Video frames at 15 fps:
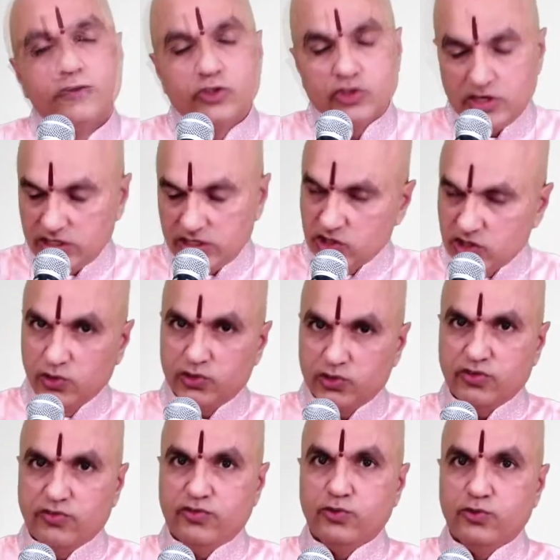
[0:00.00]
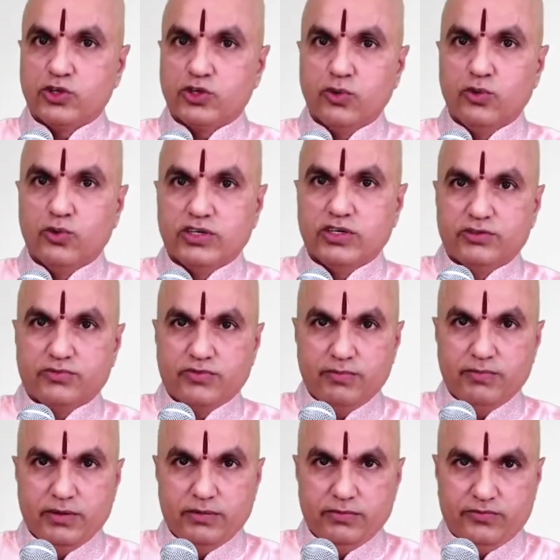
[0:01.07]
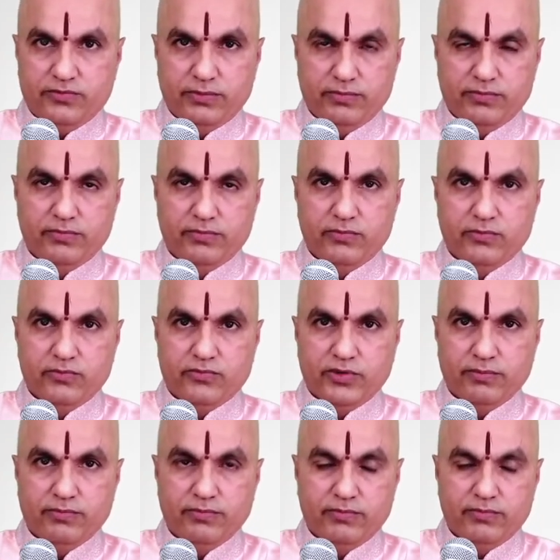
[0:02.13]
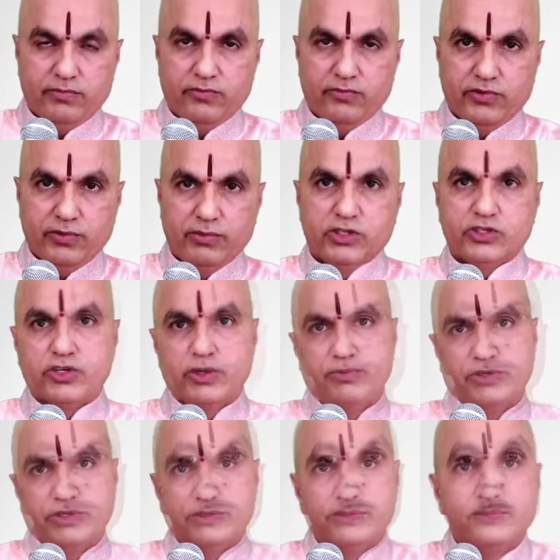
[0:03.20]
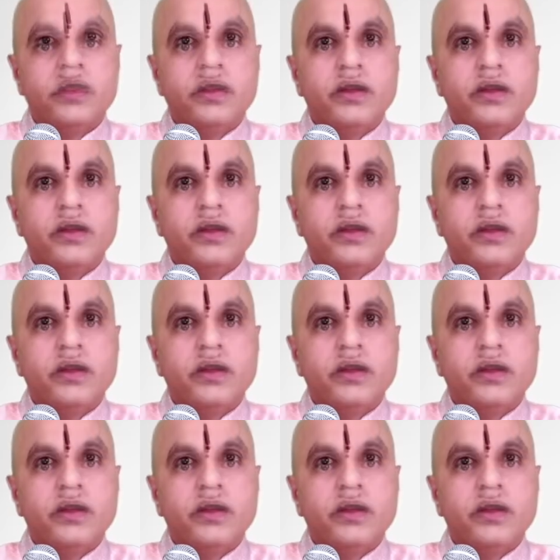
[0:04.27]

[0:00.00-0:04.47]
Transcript: So let's close with a few slokas from the from from from the scriptures.